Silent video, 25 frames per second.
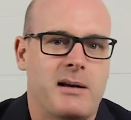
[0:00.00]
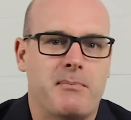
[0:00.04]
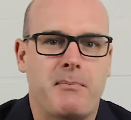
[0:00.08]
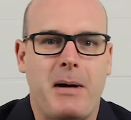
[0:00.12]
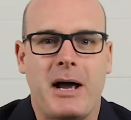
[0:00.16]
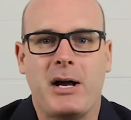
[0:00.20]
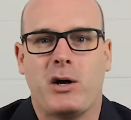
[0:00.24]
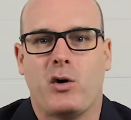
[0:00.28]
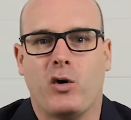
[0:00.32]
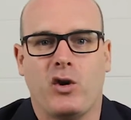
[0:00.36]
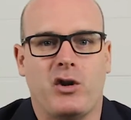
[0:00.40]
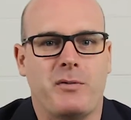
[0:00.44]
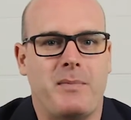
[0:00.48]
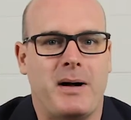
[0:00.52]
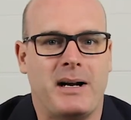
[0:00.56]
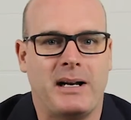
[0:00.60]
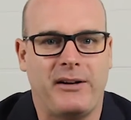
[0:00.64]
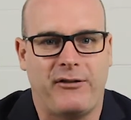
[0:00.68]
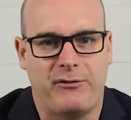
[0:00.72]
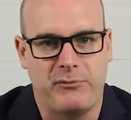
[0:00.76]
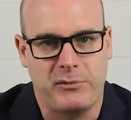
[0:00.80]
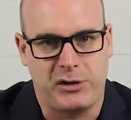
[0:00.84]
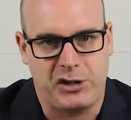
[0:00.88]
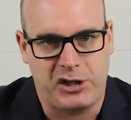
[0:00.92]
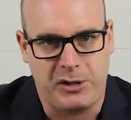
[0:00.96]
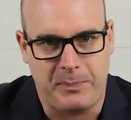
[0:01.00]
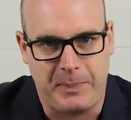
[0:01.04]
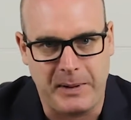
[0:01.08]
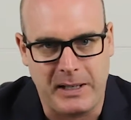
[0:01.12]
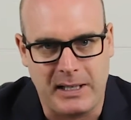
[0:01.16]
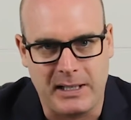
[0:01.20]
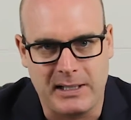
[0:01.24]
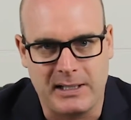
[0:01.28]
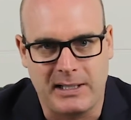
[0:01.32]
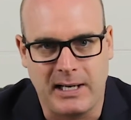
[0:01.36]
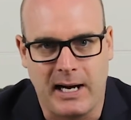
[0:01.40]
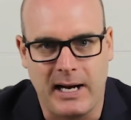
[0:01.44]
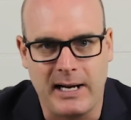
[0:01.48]
make all the money from the shipping
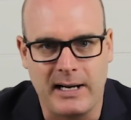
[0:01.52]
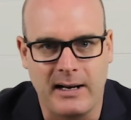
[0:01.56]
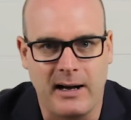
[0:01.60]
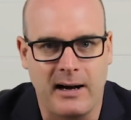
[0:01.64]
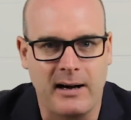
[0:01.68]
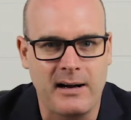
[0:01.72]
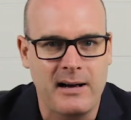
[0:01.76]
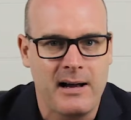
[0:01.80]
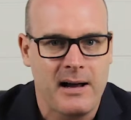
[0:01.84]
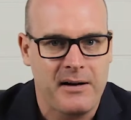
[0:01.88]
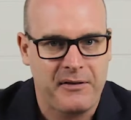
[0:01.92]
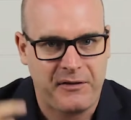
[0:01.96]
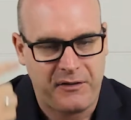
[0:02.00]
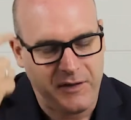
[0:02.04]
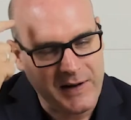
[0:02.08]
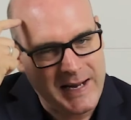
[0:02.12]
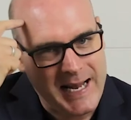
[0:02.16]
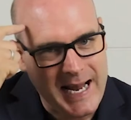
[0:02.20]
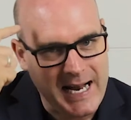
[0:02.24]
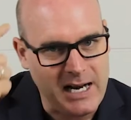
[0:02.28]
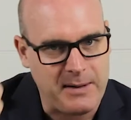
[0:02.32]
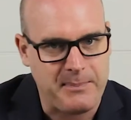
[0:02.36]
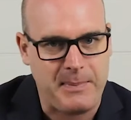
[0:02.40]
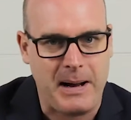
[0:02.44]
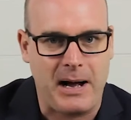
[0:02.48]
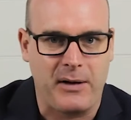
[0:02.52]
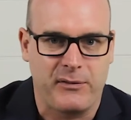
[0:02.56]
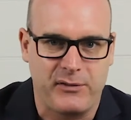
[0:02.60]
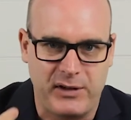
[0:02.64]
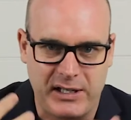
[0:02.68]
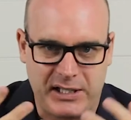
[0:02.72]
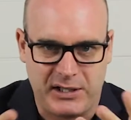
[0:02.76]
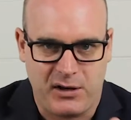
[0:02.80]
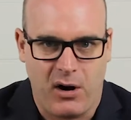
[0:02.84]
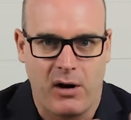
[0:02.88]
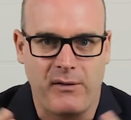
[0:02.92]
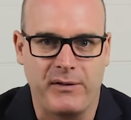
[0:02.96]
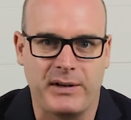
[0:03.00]
container, forget about
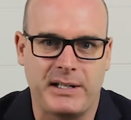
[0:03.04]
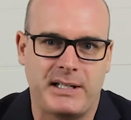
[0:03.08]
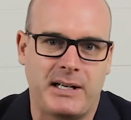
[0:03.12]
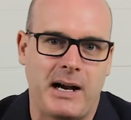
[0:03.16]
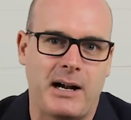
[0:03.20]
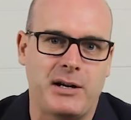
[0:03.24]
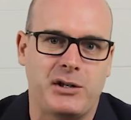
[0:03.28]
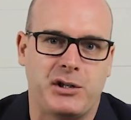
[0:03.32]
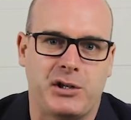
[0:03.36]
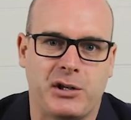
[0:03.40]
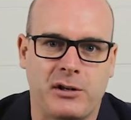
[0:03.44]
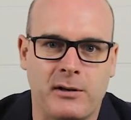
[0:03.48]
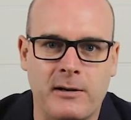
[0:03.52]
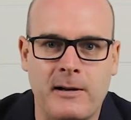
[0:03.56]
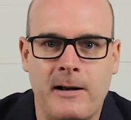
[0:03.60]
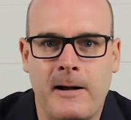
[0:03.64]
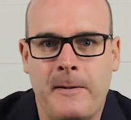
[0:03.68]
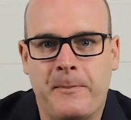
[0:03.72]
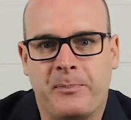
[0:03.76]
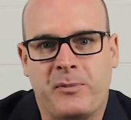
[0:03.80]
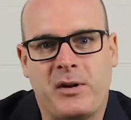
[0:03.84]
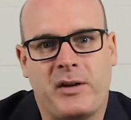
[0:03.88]
this conversation,